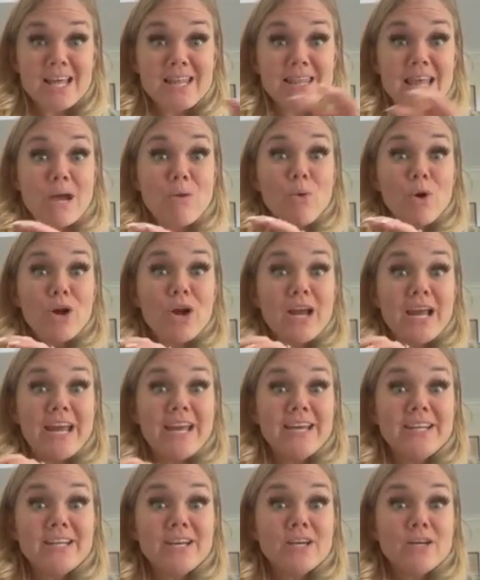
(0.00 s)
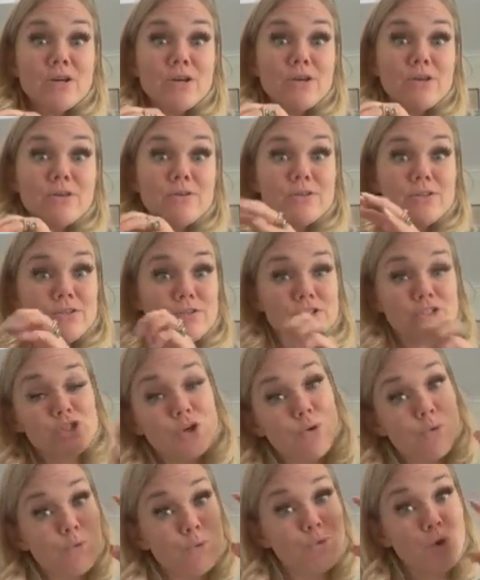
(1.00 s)

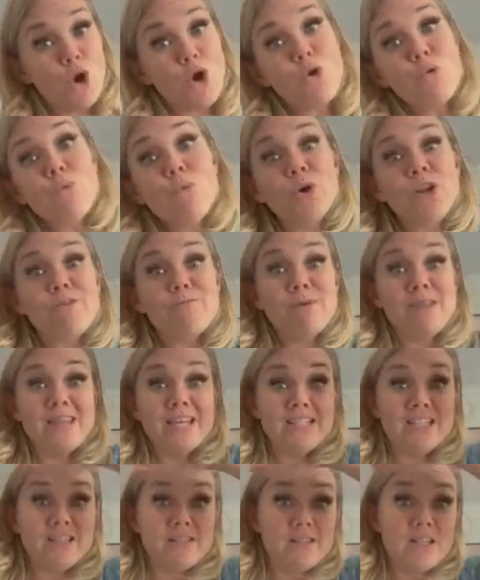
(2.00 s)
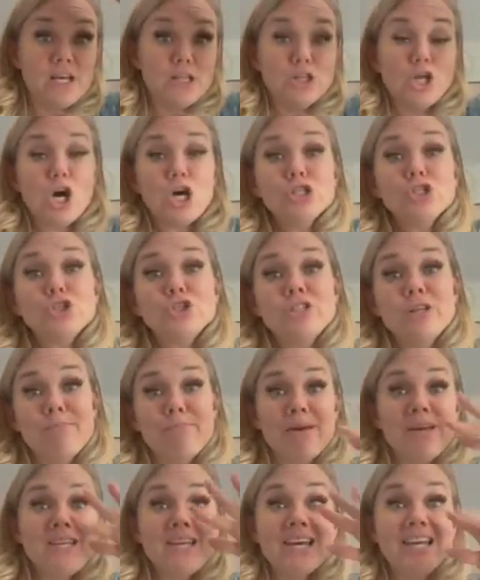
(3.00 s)
So Rome would have been the larger
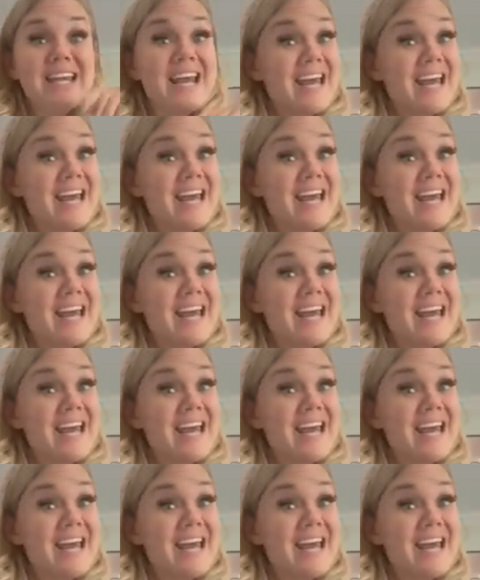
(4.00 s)
dominion,